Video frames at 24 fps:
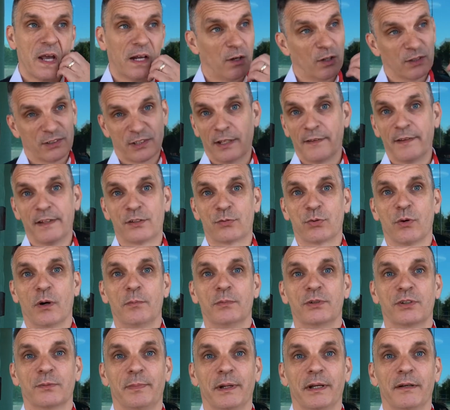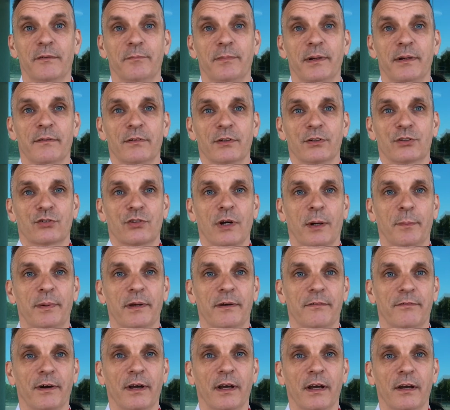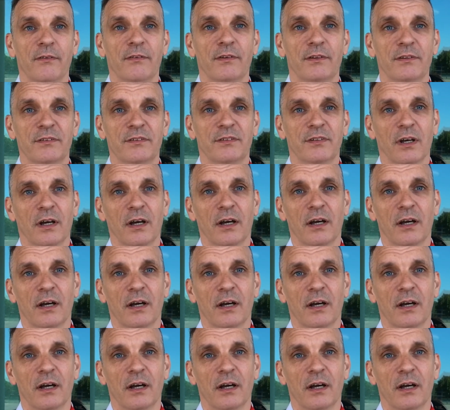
Like I say, this one was a bit of a scrappy affair, and,